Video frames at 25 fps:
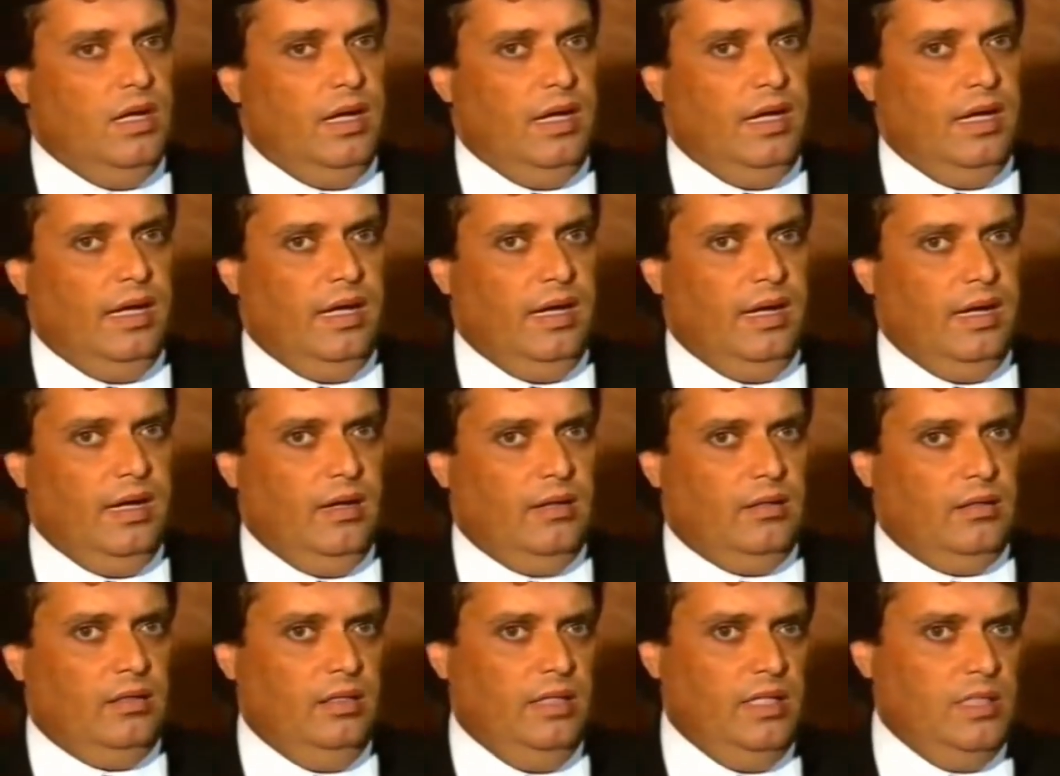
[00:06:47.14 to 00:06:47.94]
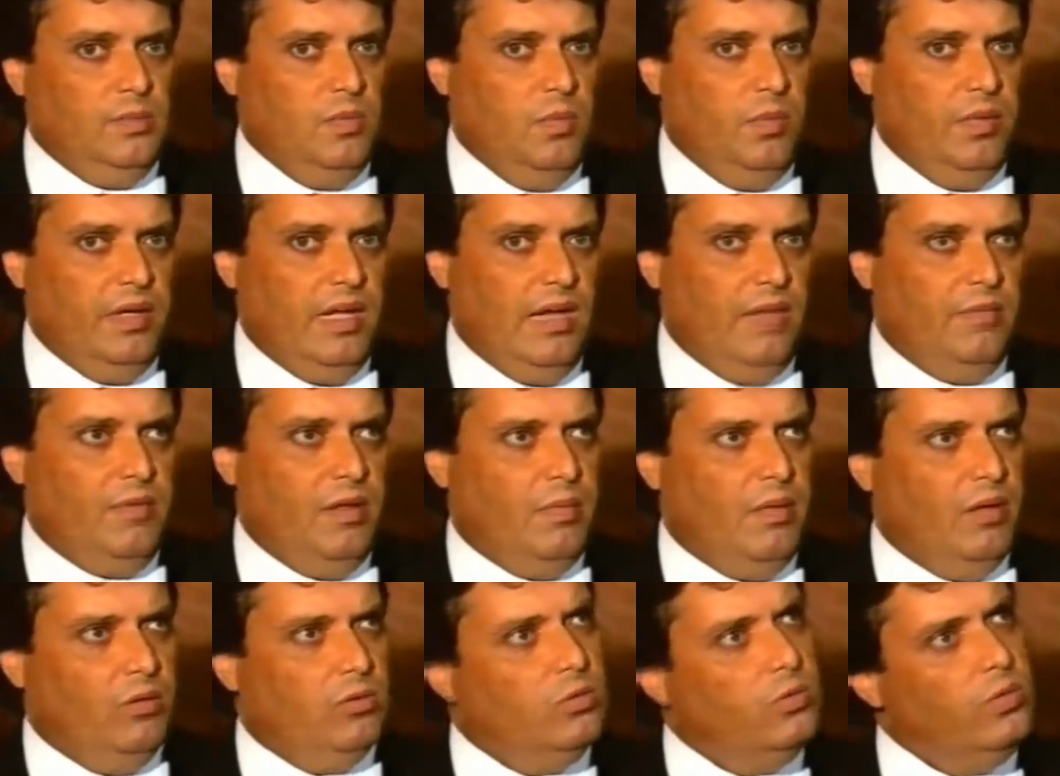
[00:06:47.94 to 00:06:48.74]
And at this moment I have
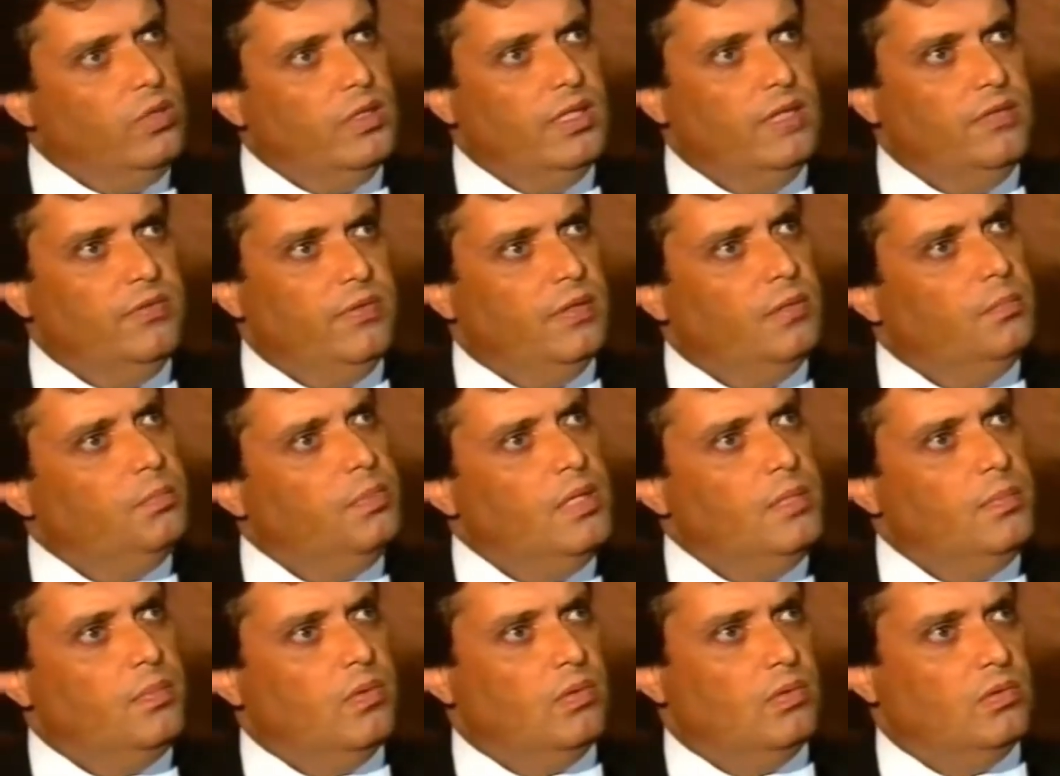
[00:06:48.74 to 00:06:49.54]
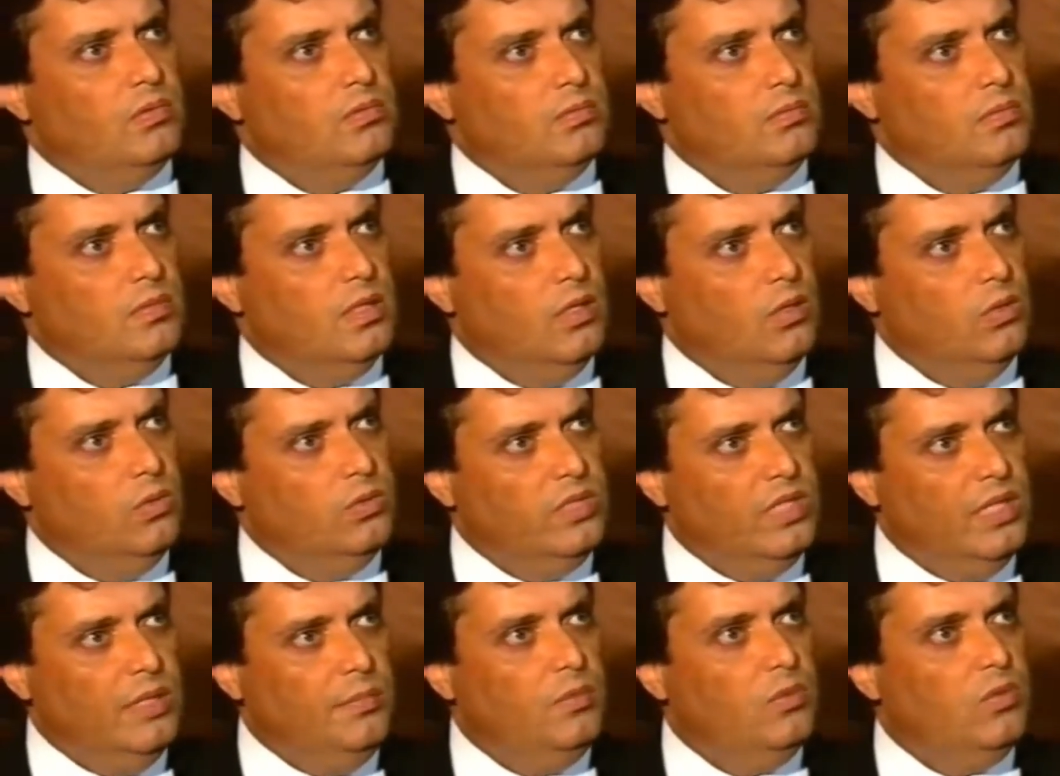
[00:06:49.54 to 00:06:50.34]
about 3 different people who
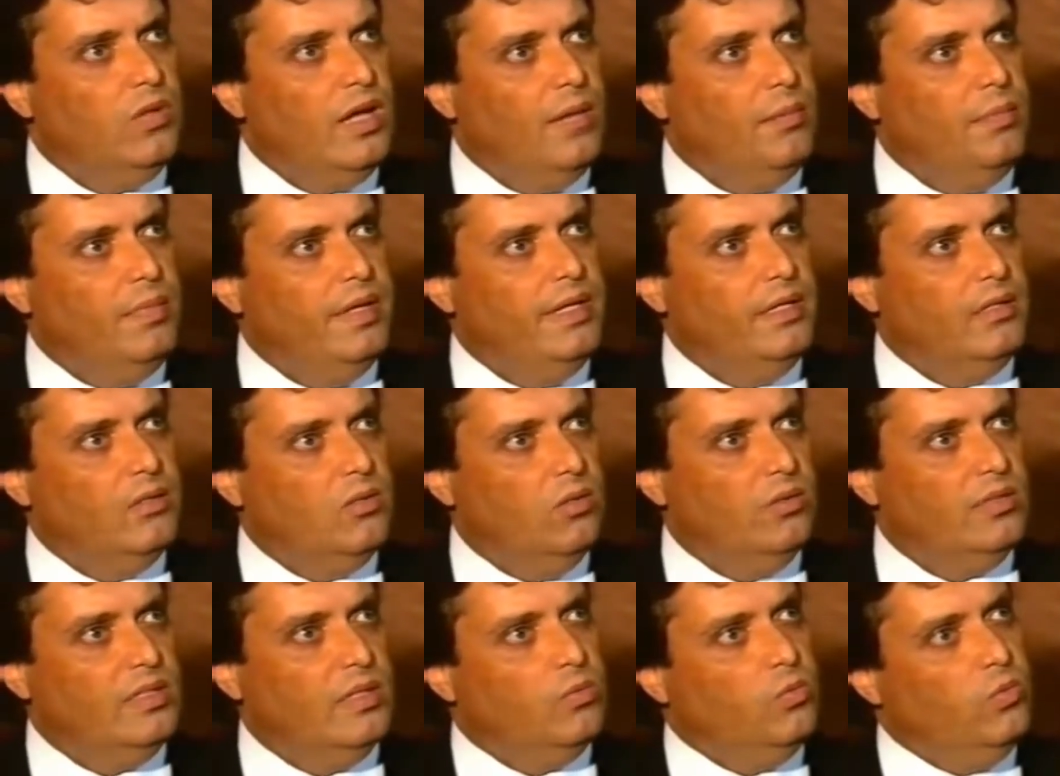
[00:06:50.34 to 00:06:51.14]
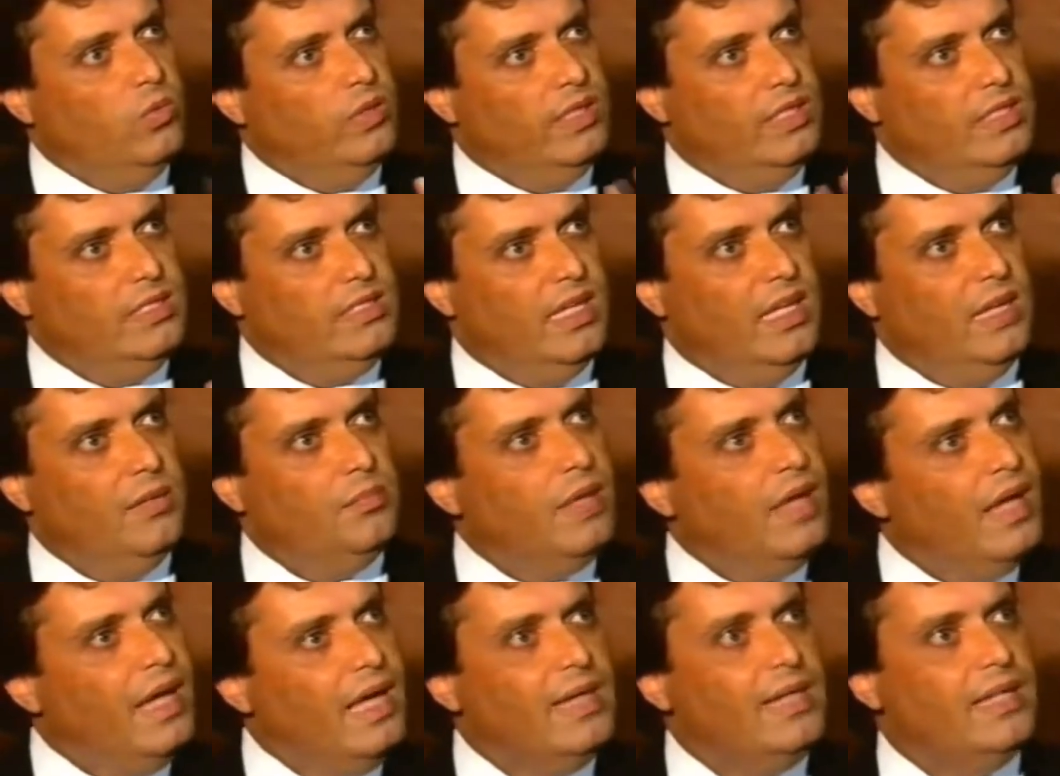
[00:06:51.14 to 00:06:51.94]
seem to have been in contact with the
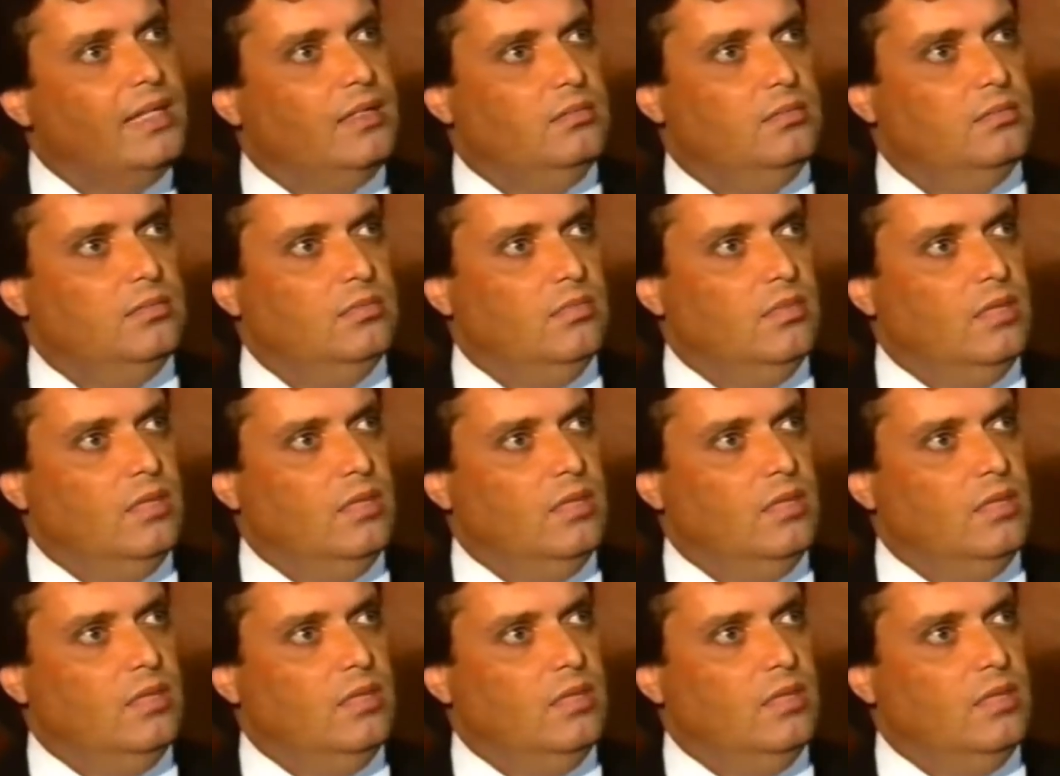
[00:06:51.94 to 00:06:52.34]
same alien.